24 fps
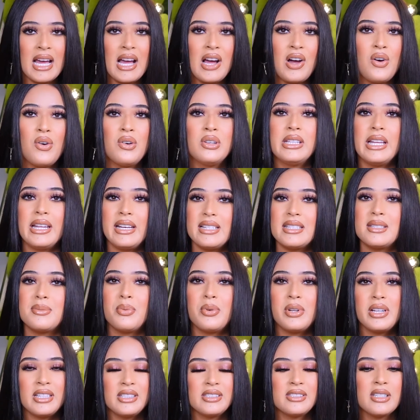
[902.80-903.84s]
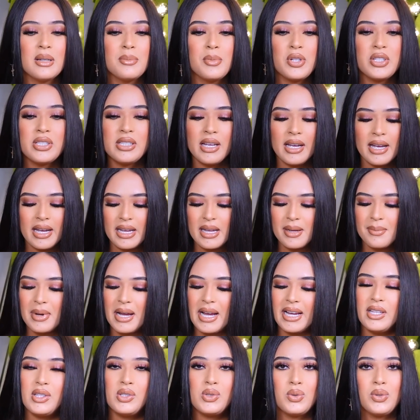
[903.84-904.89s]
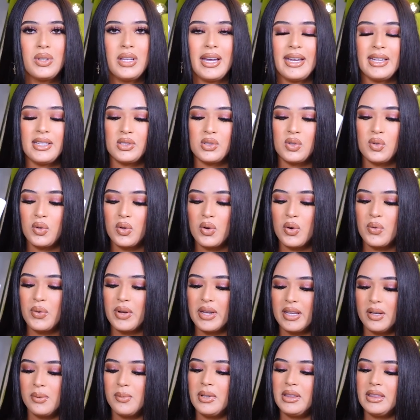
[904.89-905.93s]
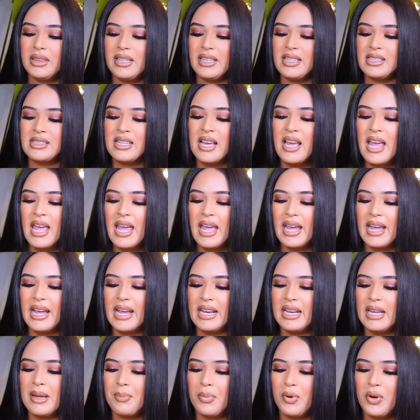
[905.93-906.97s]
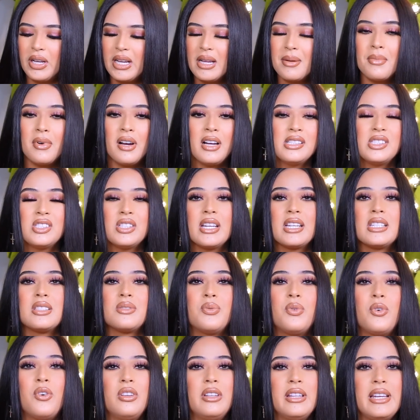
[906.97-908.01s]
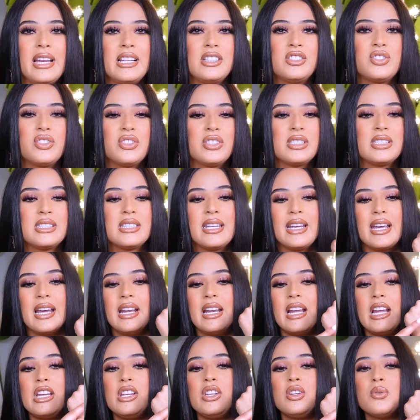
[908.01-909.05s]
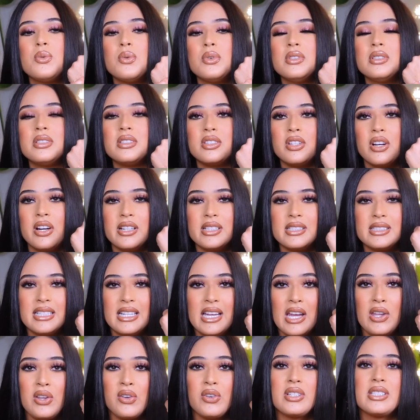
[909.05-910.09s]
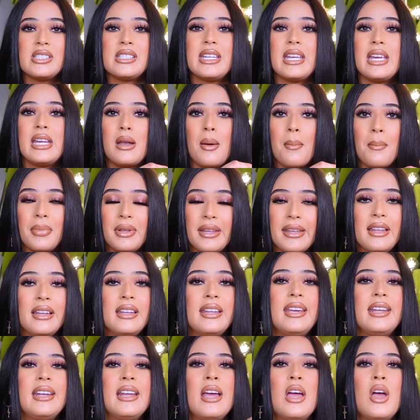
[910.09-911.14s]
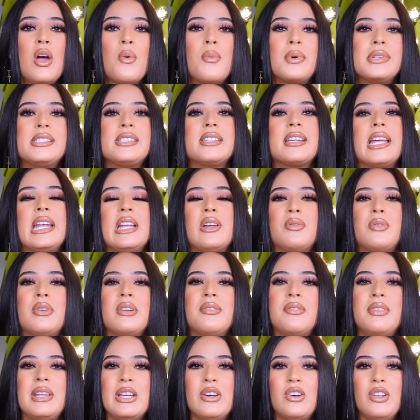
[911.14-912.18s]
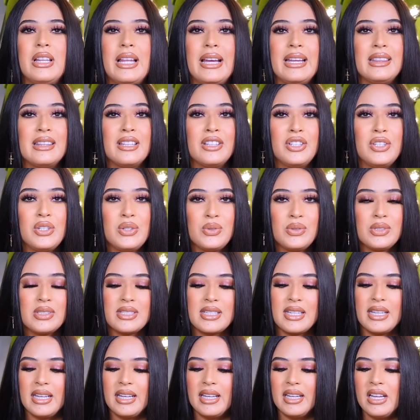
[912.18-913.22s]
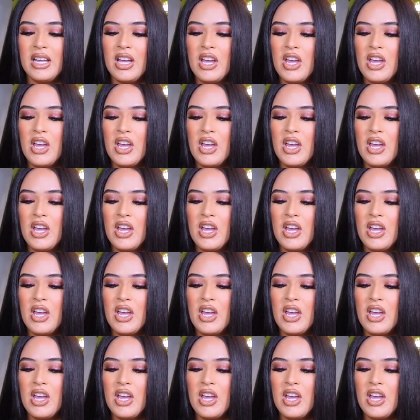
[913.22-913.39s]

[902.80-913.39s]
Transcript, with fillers: now that it's spring and summertime, I do like to go in with this and it pretty much exfoliates your skin and you will start seeing your skin peeling, which is gonna reveal like the new skin.